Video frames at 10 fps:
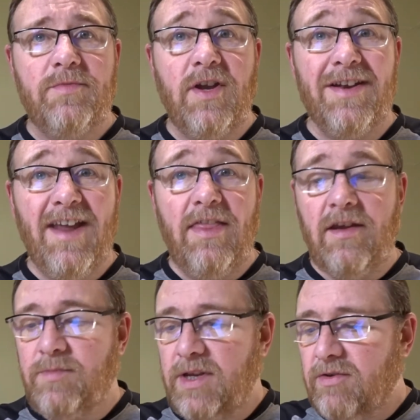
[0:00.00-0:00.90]
to another
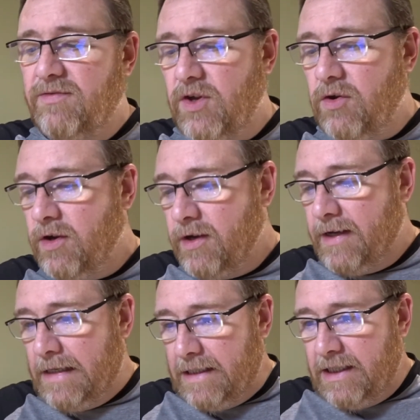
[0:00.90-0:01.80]
beer review.
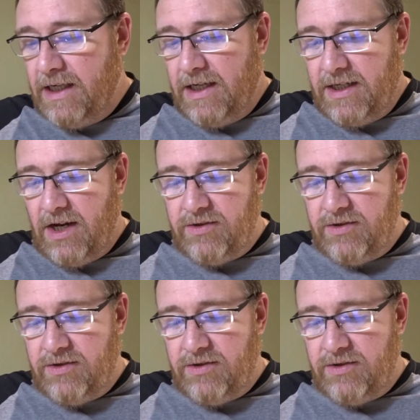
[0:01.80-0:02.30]
Now